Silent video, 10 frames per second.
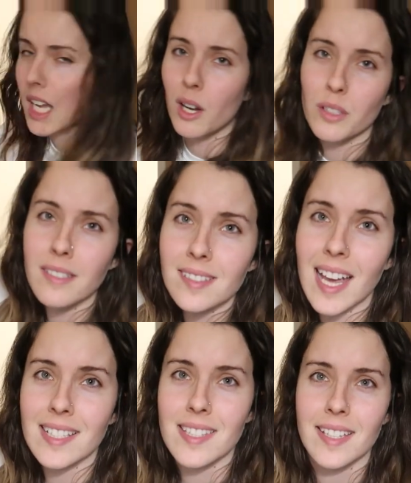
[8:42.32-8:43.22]
Oh,
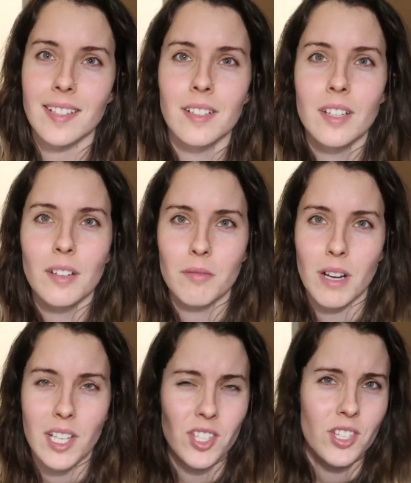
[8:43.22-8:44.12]
last thing,
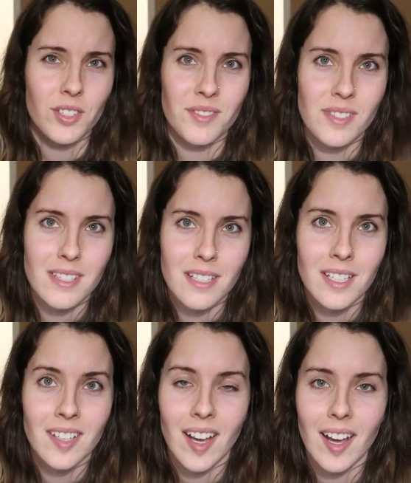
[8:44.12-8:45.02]
running shoes.
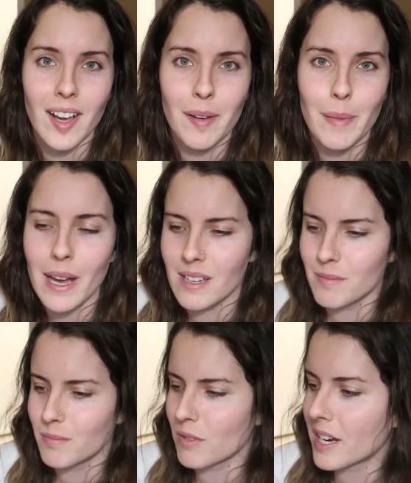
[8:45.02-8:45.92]
Um,
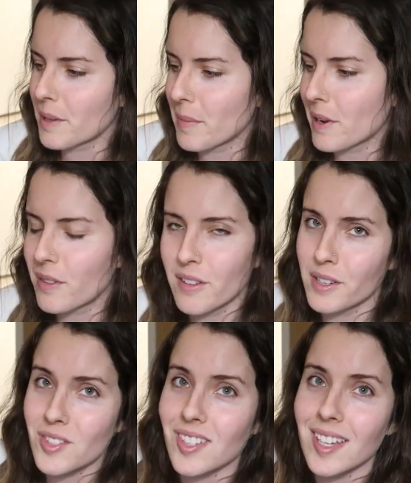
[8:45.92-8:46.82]
I'm running a
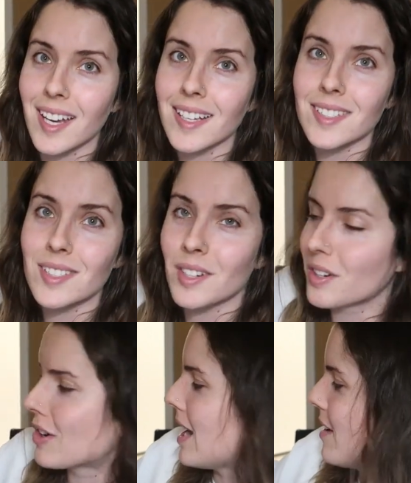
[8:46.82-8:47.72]
marathon in July, so
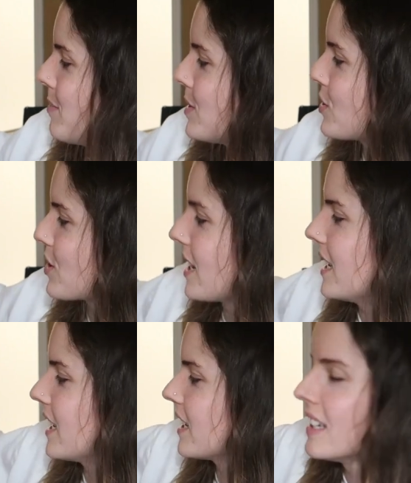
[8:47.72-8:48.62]
I've been
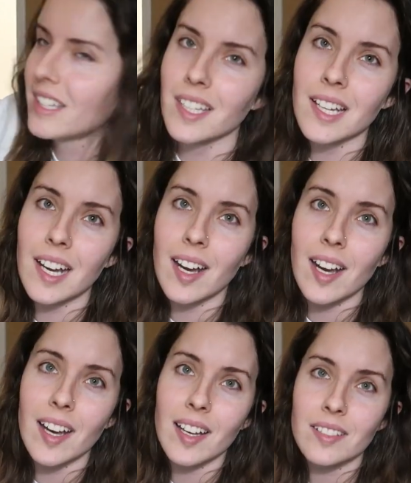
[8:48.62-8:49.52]
training.
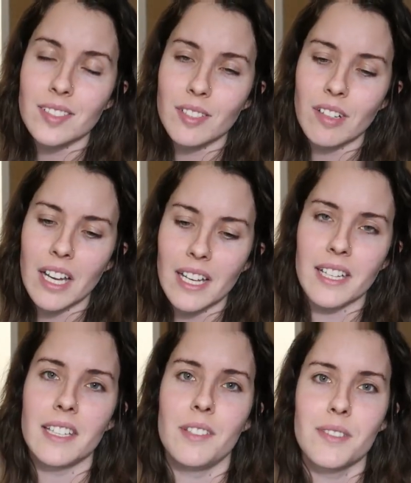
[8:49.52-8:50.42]
Uh, so
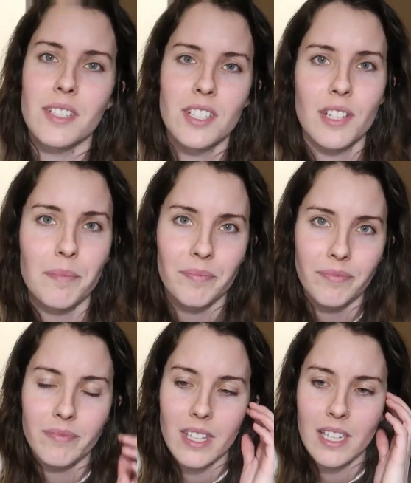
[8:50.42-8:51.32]
I use the gym
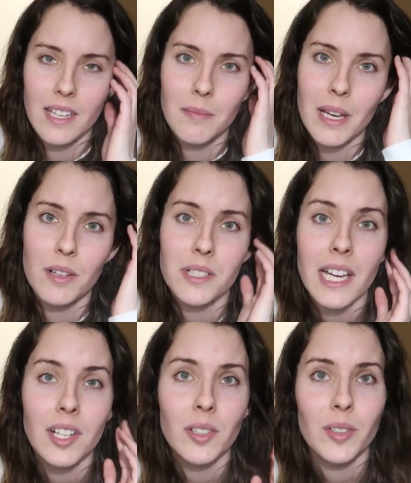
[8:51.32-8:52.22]
in my
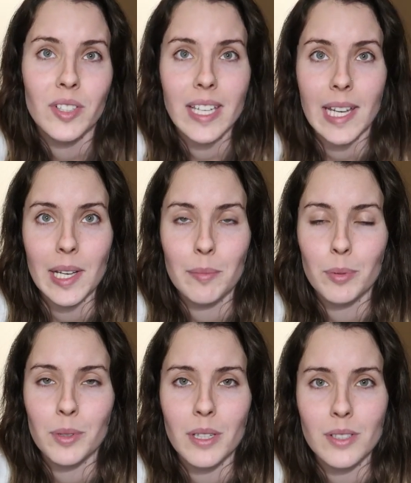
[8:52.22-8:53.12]
hotel or
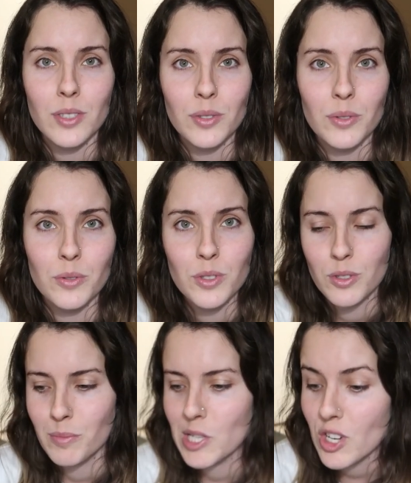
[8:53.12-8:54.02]
camp to
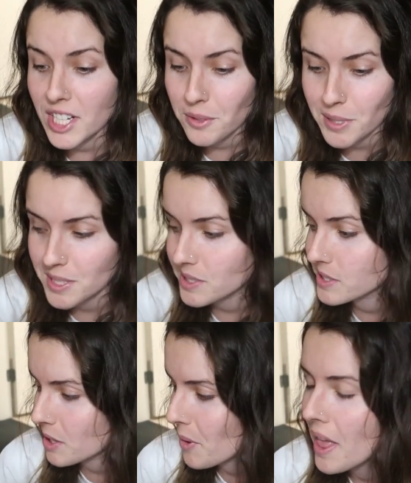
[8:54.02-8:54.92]
do my training runs.
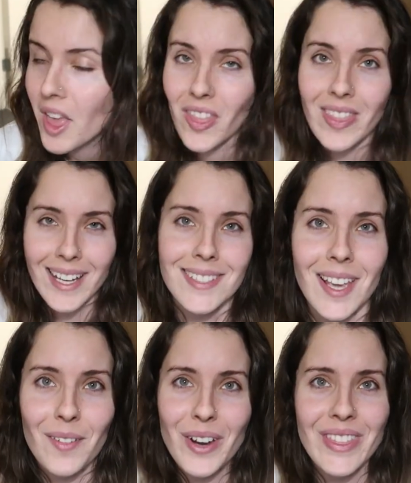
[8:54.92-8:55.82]
So
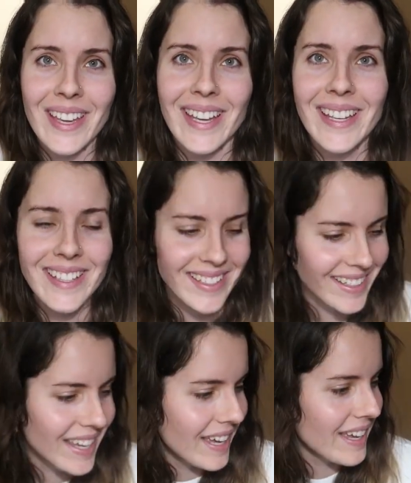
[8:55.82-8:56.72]
that's everything.
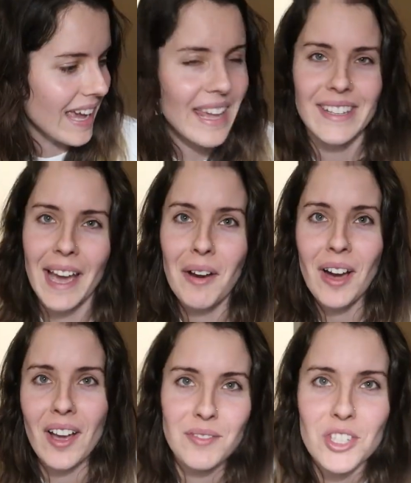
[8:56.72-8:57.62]
And
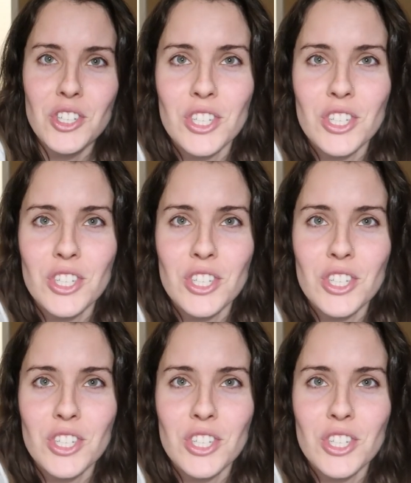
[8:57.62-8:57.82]
now I've just